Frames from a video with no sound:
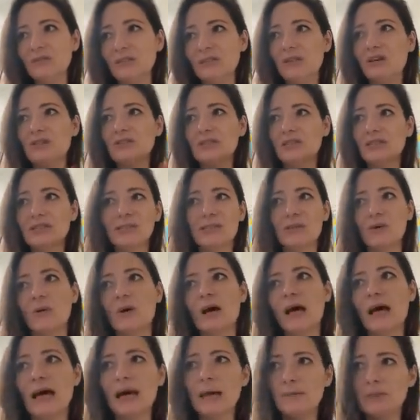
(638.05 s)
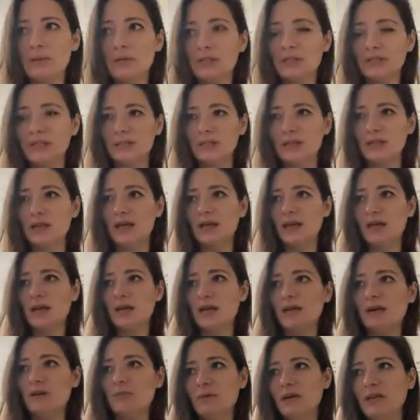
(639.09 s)
And how does this all happen? And
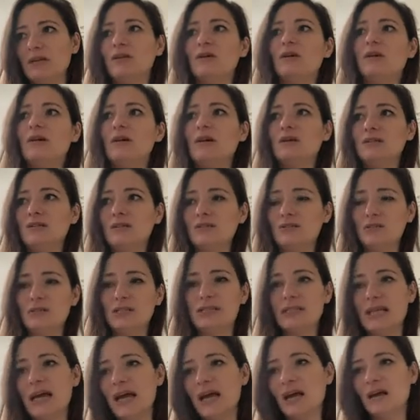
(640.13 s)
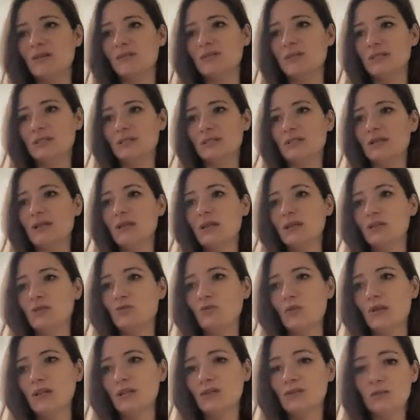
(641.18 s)
oh my God, and the sound, and
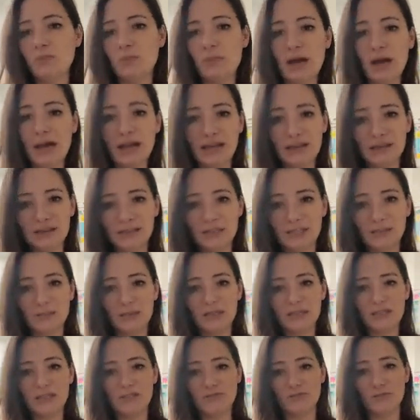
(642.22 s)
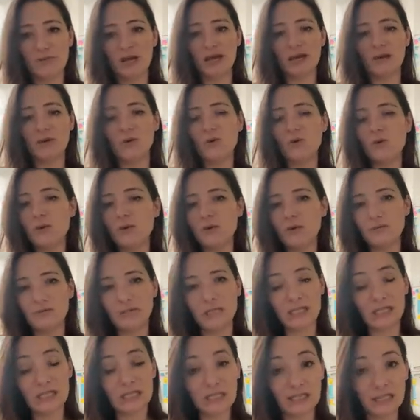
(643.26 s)
do I need to buy like an expensive mic? All of
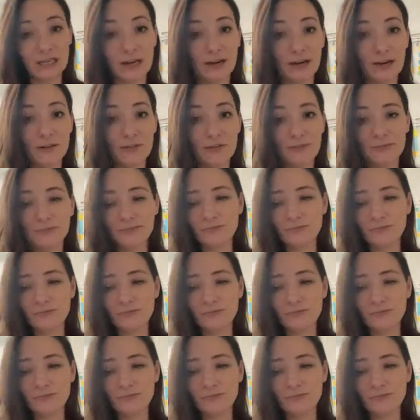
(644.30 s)
this stuff.